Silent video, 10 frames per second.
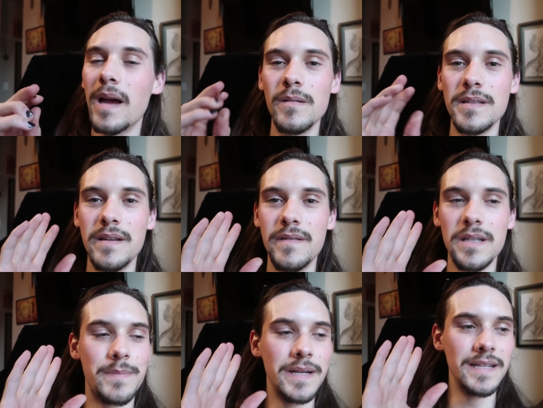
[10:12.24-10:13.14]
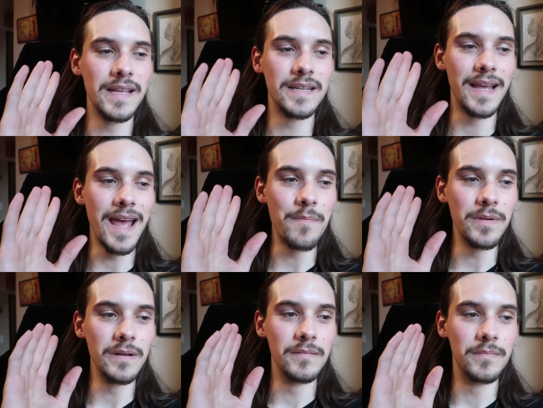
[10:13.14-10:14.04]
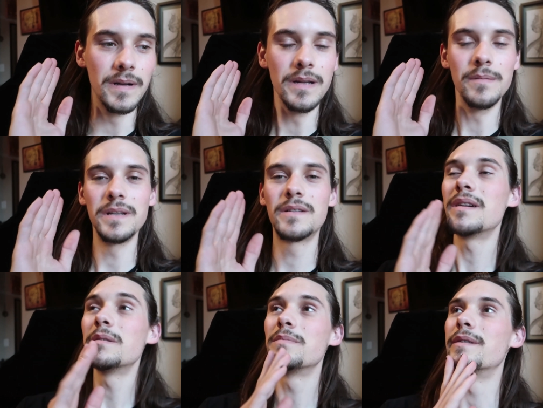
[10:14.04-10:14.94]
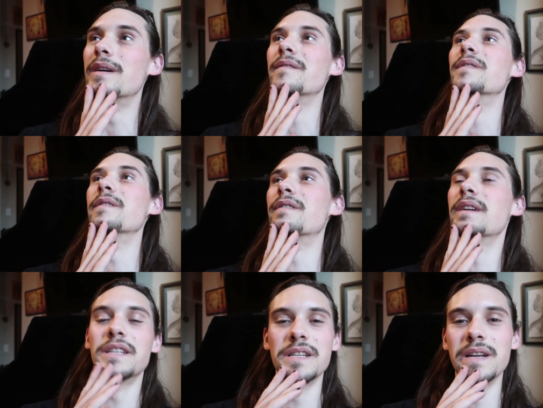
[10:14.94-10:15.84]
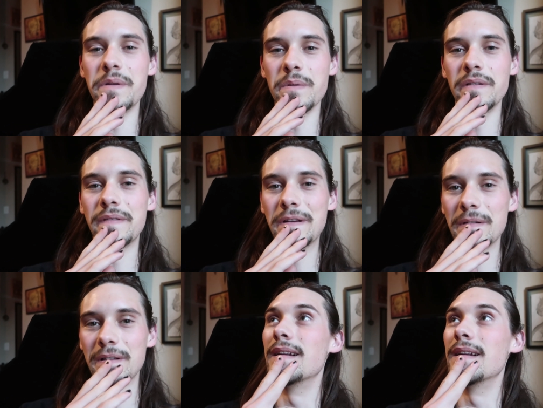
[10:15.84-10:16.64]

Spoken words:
I was never expecting that to happen, but I am incredibly grateful for each and every one of you,